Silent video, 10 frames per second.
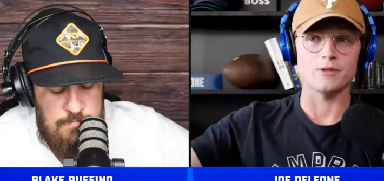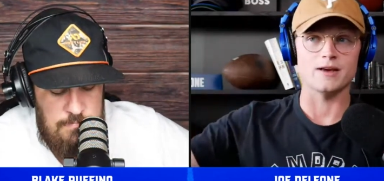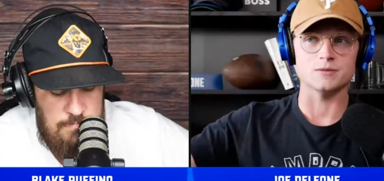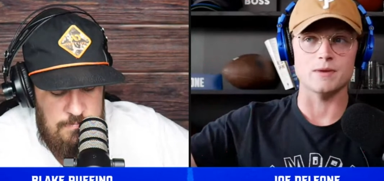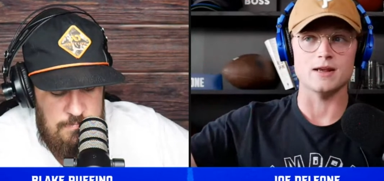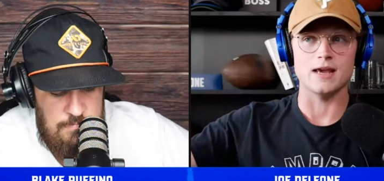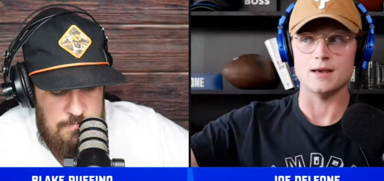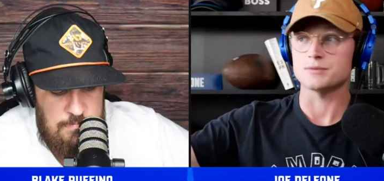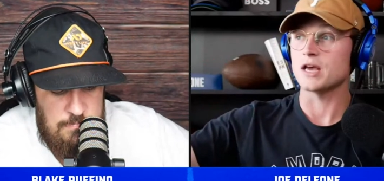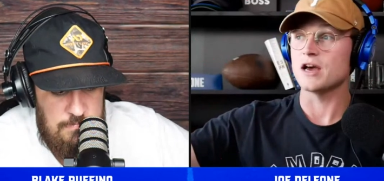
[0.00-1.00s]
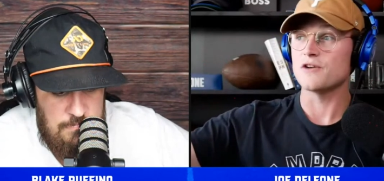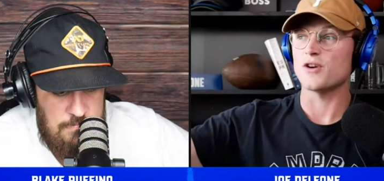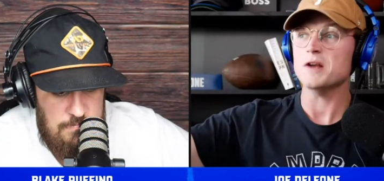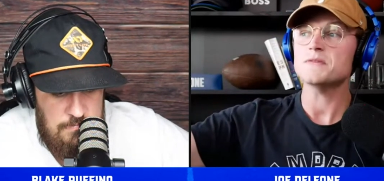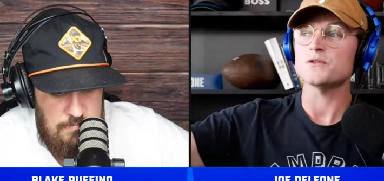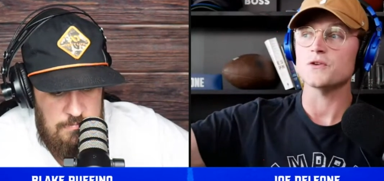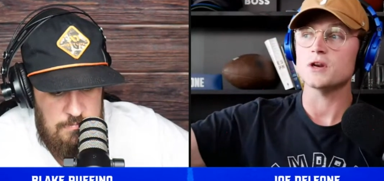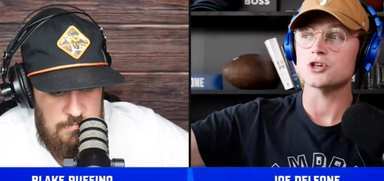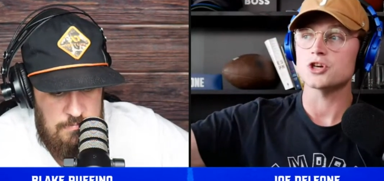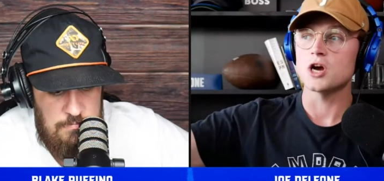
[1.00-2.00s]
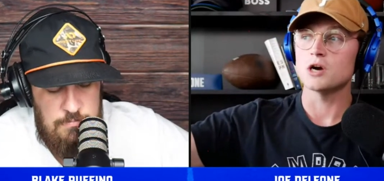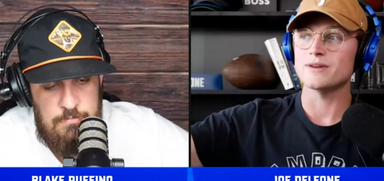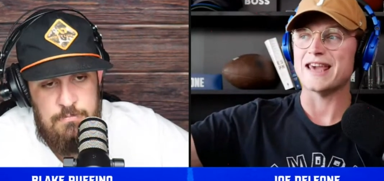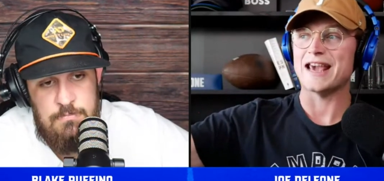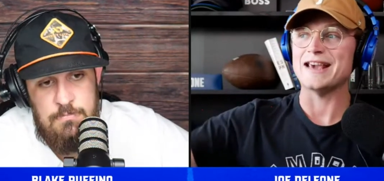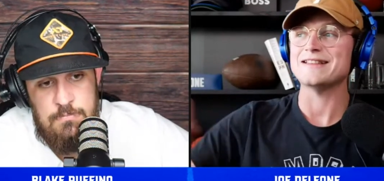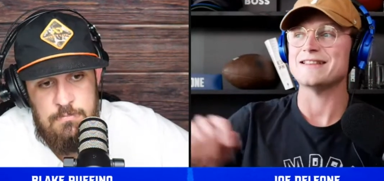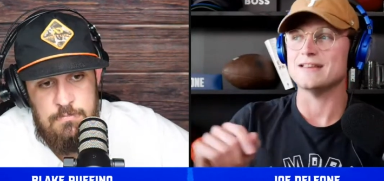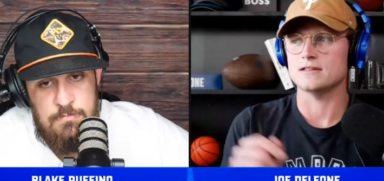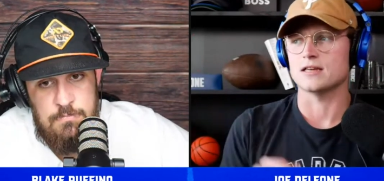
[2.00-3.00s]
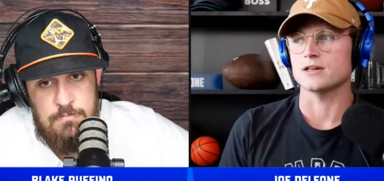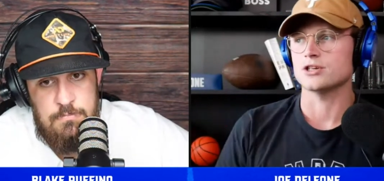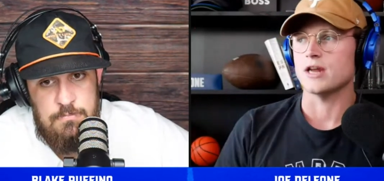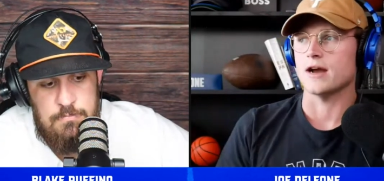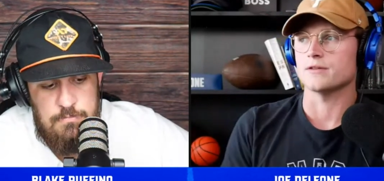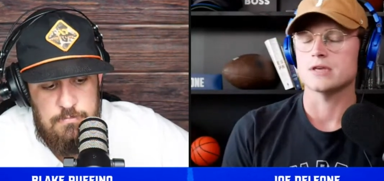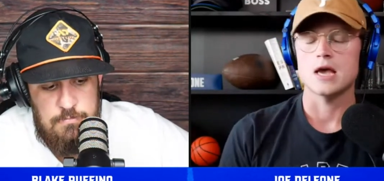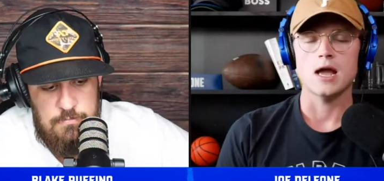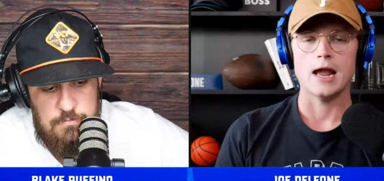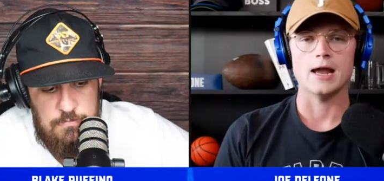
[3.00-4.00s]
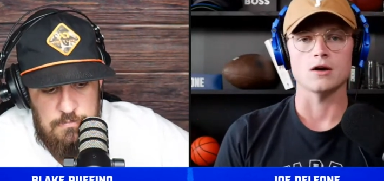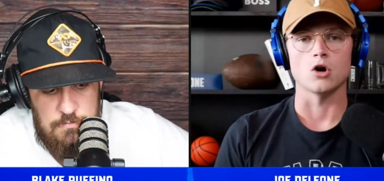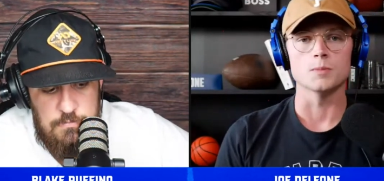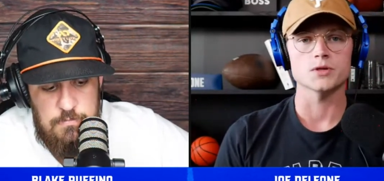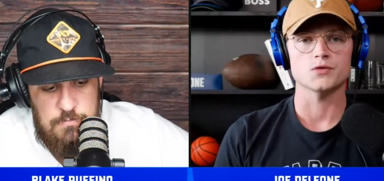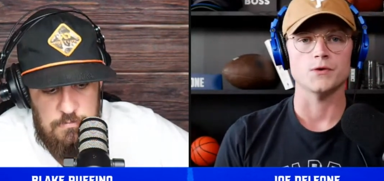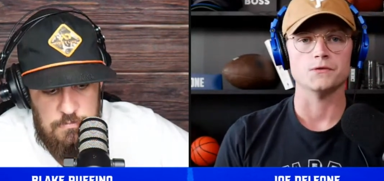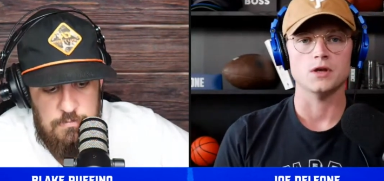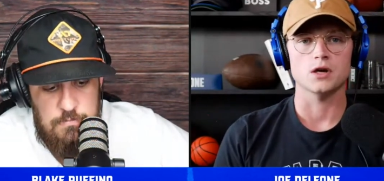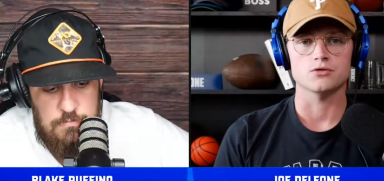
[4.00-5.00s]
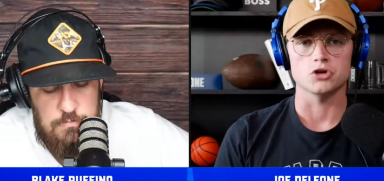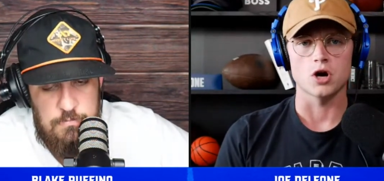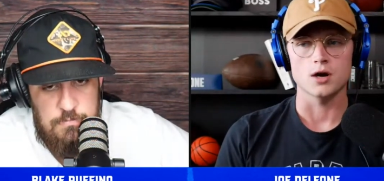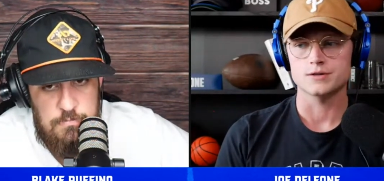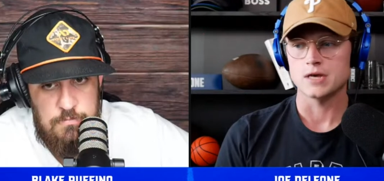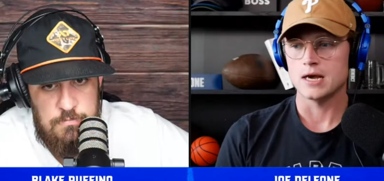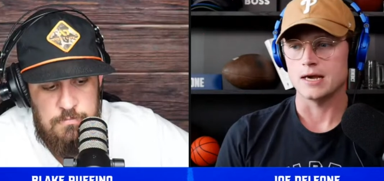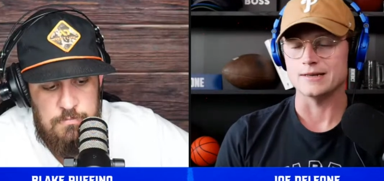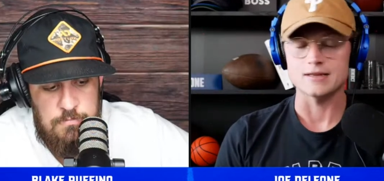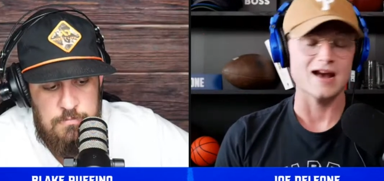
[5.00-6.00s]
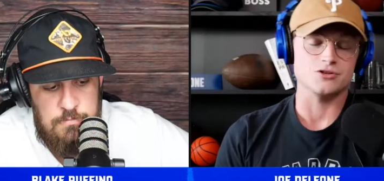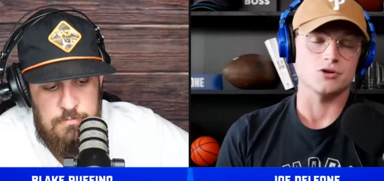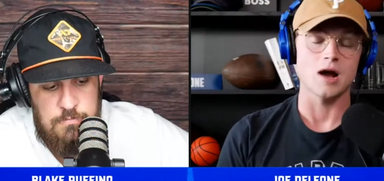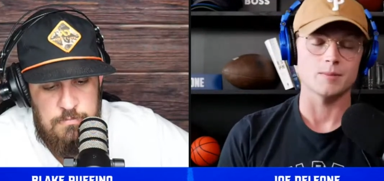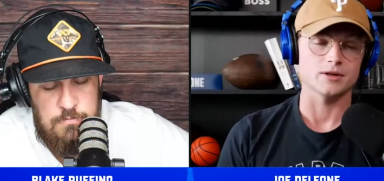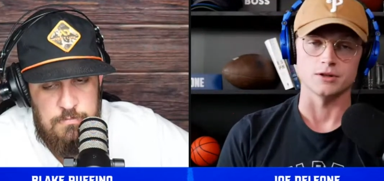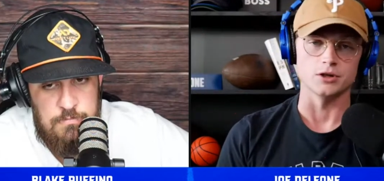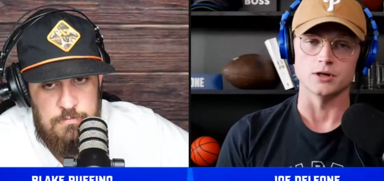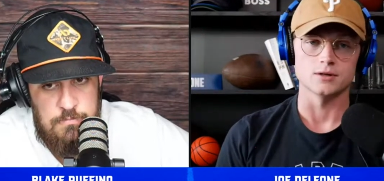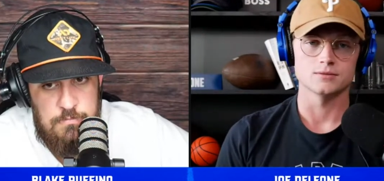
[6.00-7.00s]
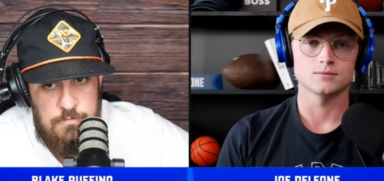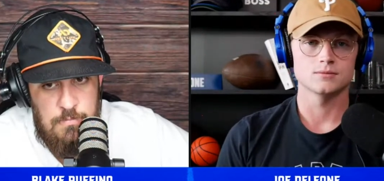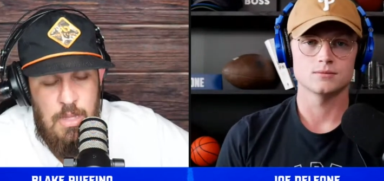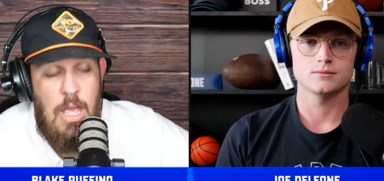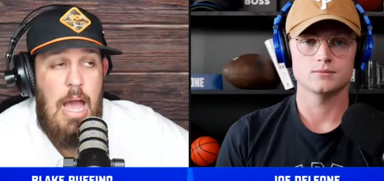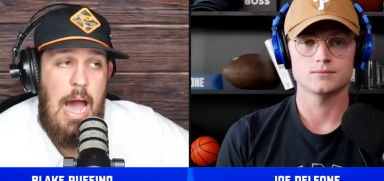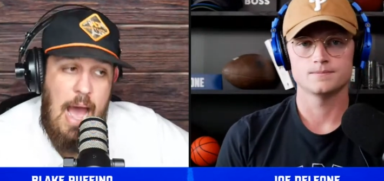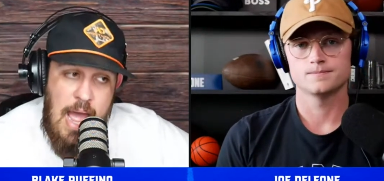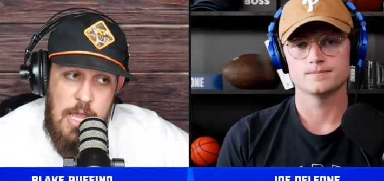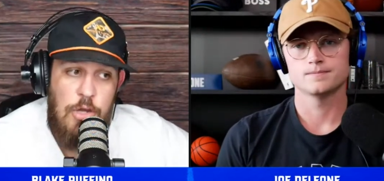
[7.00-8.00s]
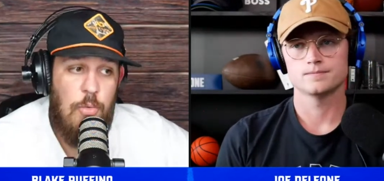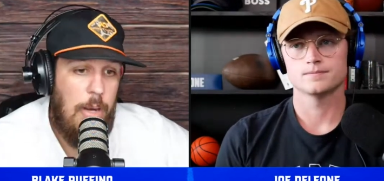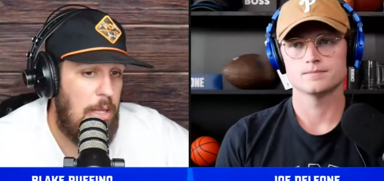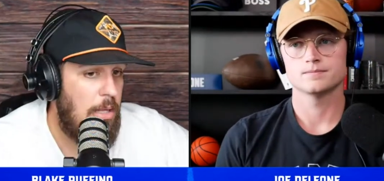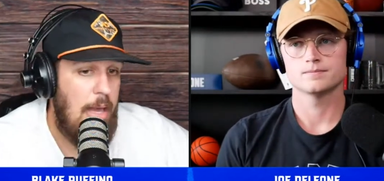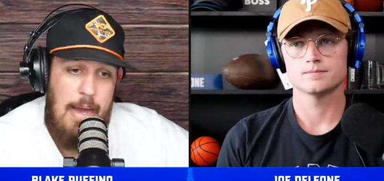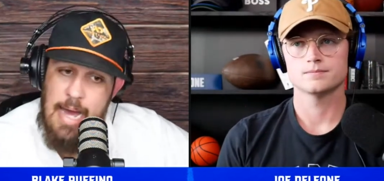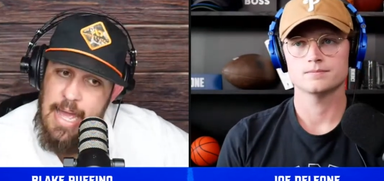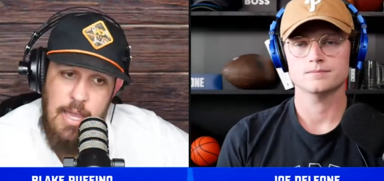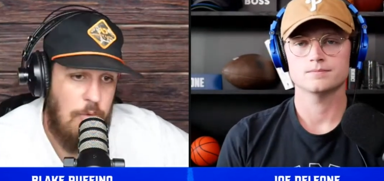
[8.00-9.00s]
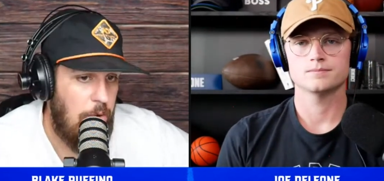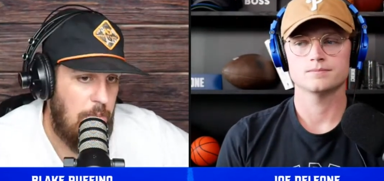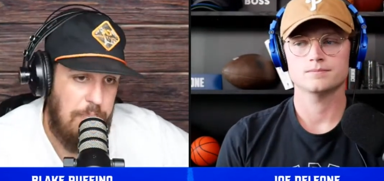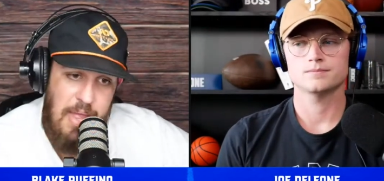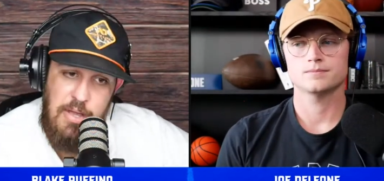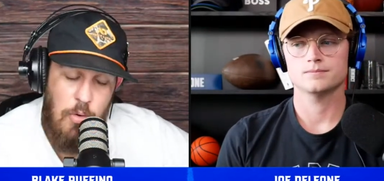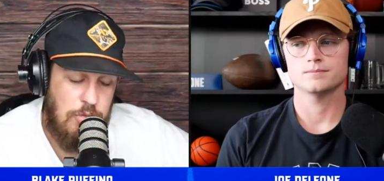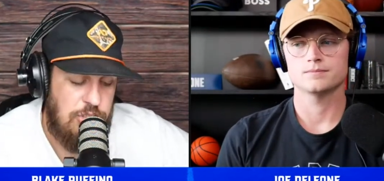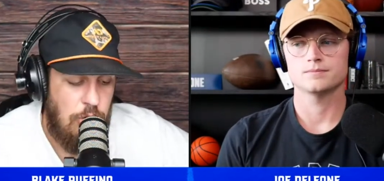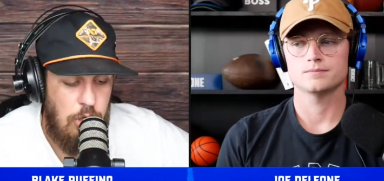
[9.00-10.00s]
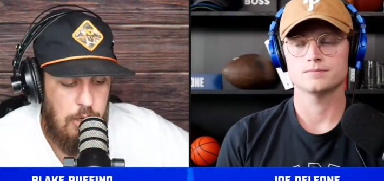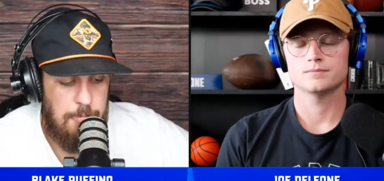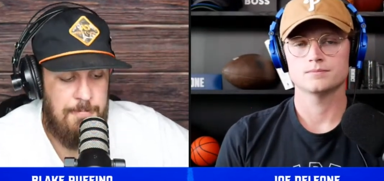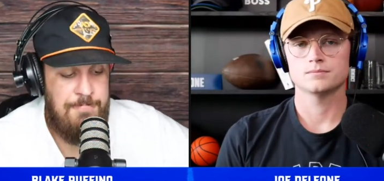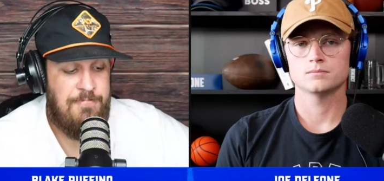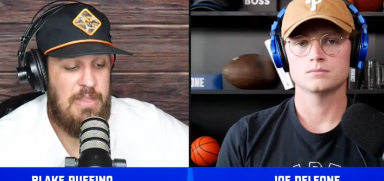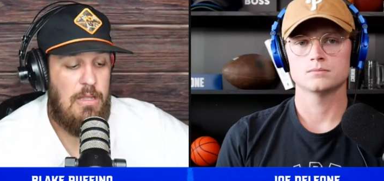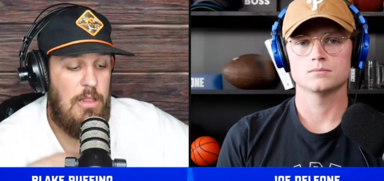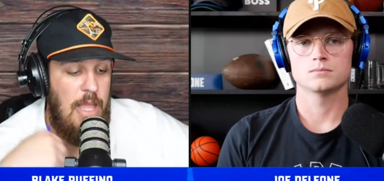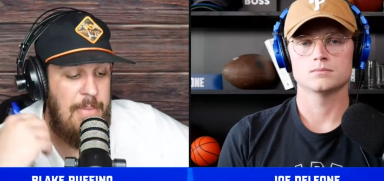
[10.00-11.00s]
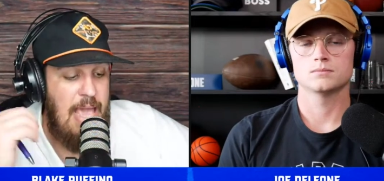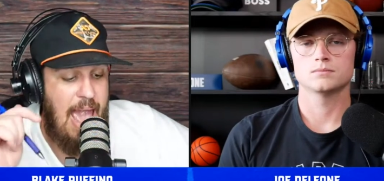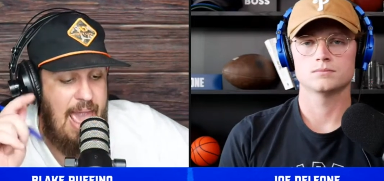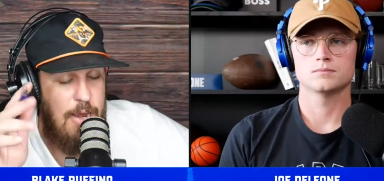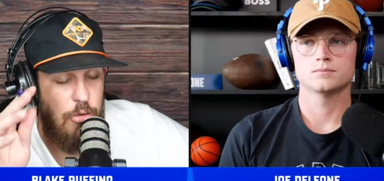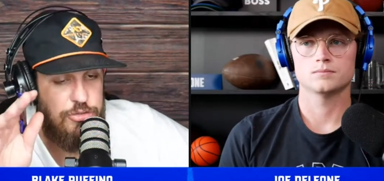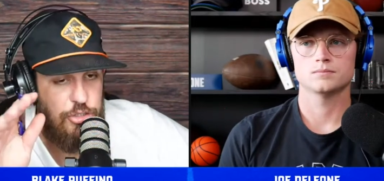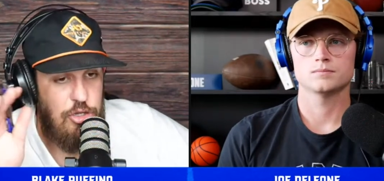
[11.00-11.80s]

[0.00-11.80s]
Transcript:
Speaker 1: play as many games, for him to finish with 18 touchdowns and almost 1,500 yards is
Speaker 2: astronomically good. I agree. I agree. Blake. so look, let me add on to